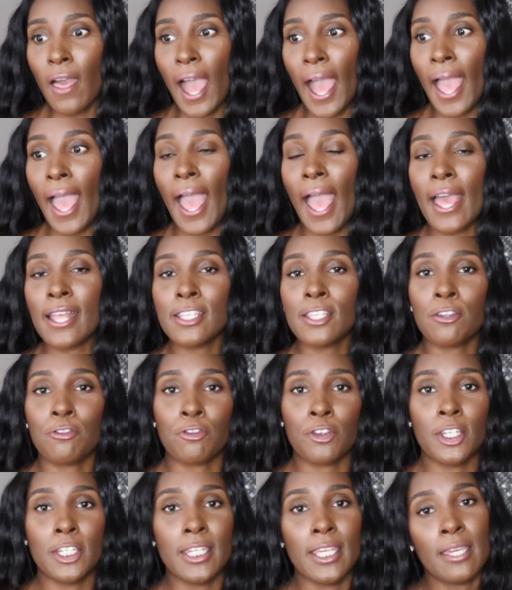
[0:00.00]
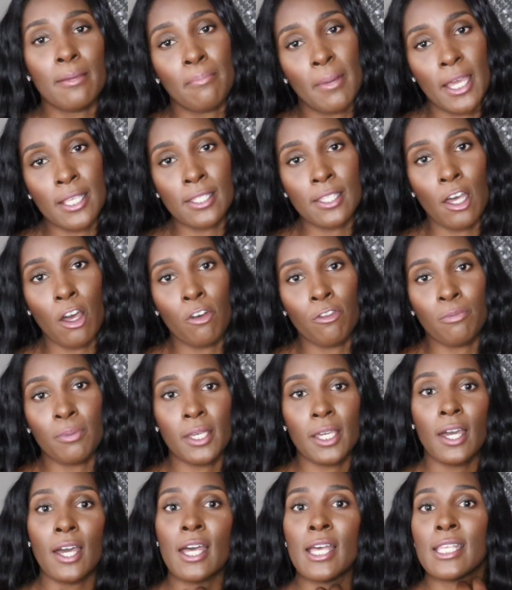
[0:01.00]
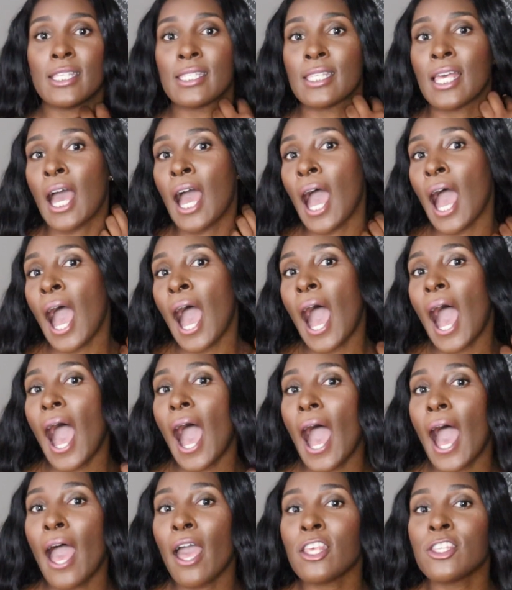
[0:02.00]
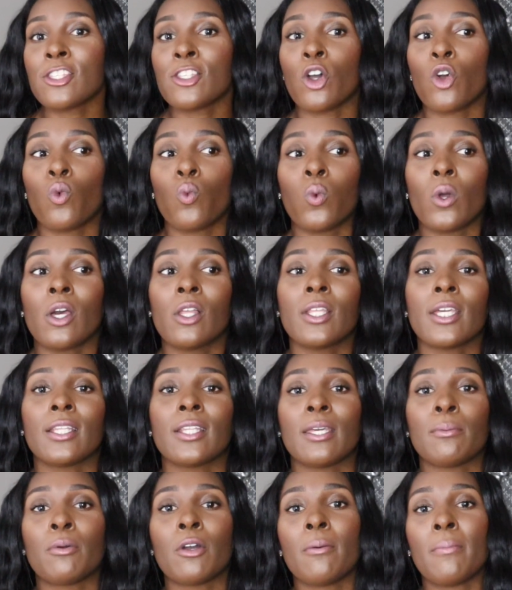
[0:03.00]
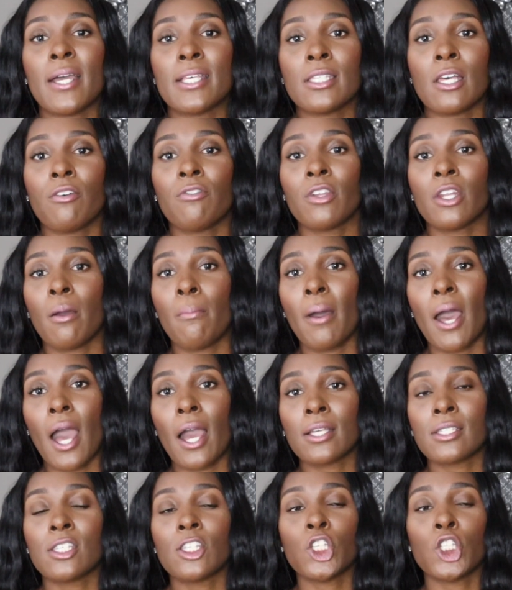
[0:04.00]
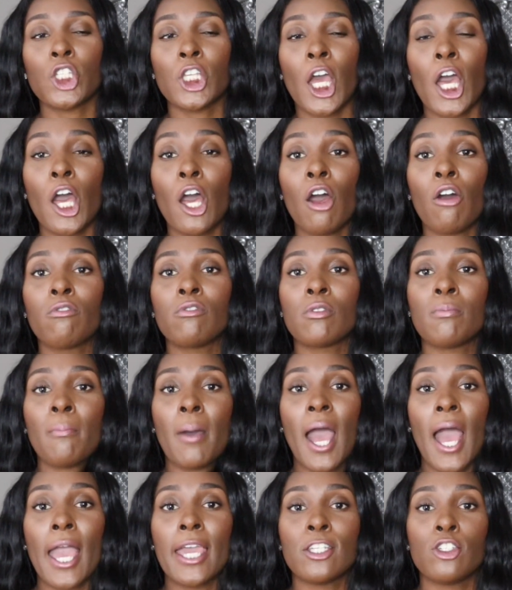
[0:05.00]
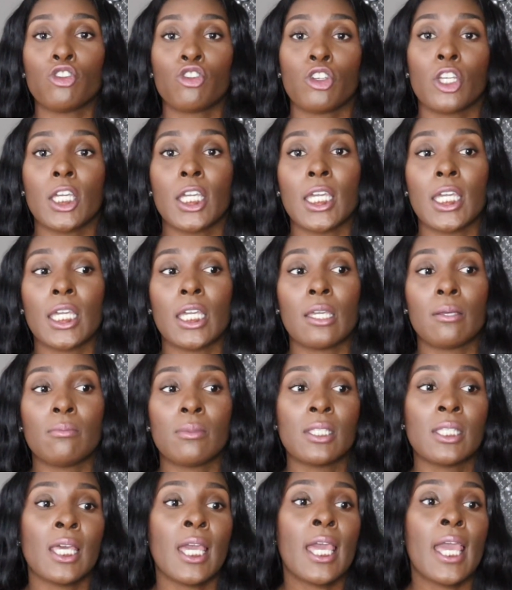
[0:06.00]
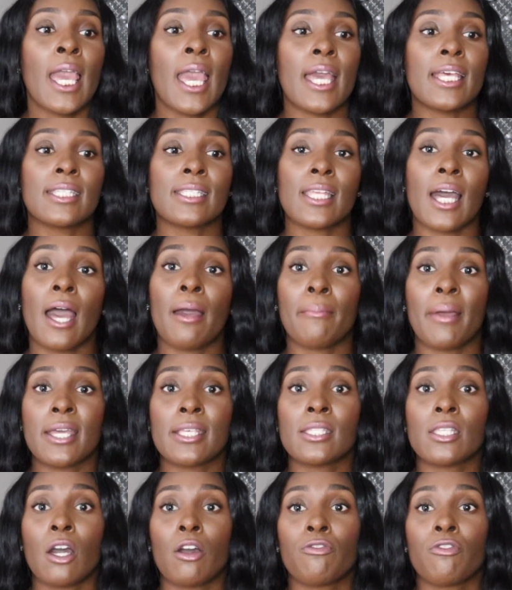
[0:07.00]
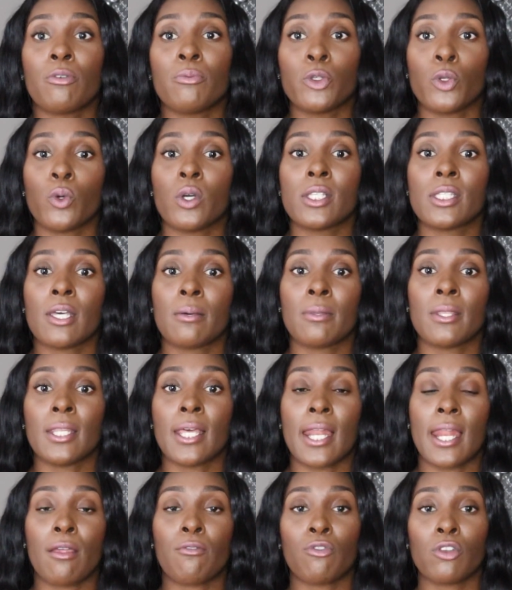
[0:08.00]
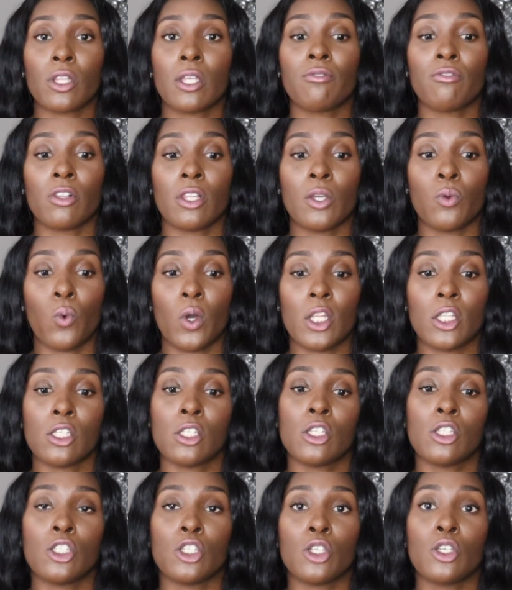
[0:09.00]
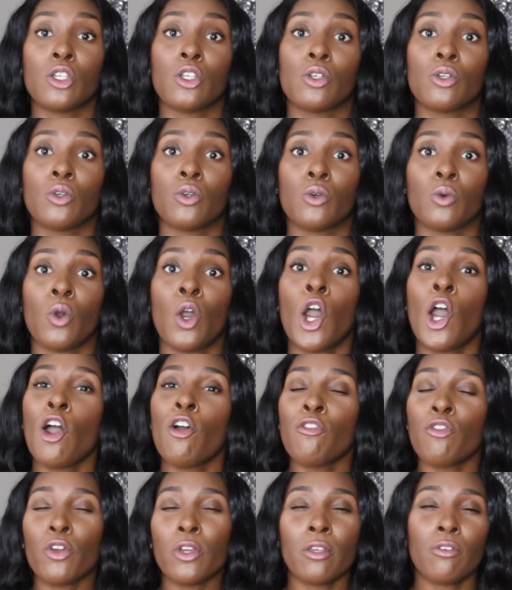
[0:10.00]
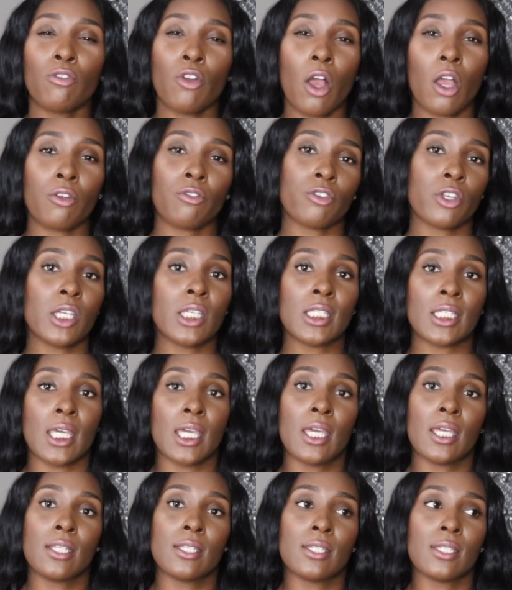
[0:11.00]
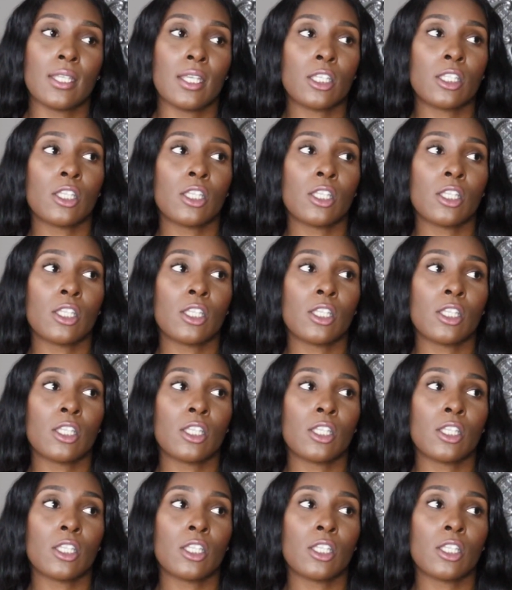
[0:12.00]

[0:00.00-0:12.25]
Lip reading: I had to redeem myself, because I so willingly put myself in a box and shelved my dreams and stopped myself from doing something that I really, really wanted to do for the wrong reasons.